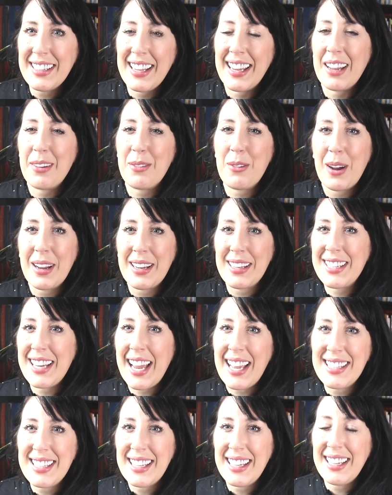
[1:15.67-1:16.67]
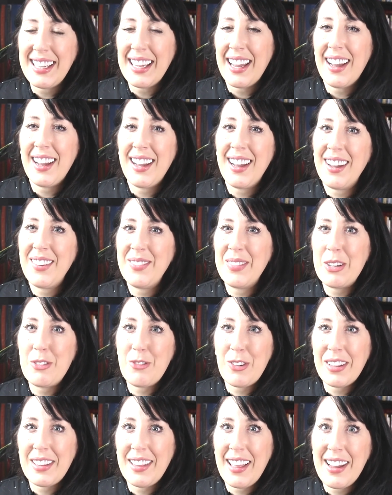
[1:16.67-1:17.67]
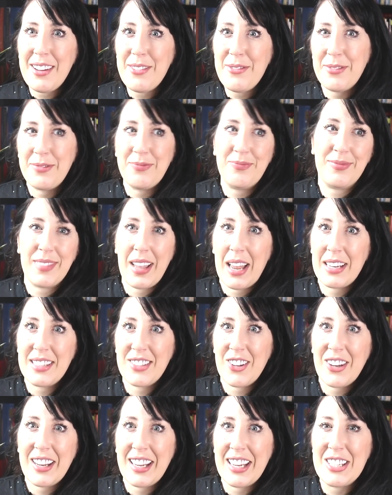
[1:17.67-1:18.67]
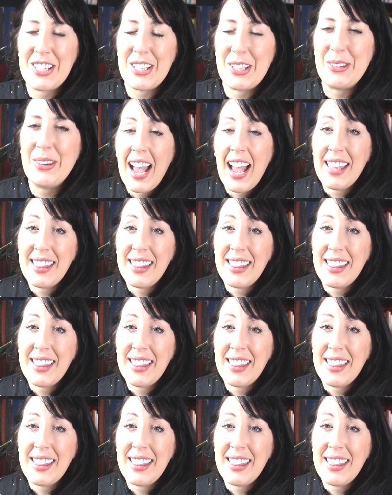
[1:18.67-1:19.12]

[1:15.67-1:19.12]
like I'm quite chatty in real life and on here too.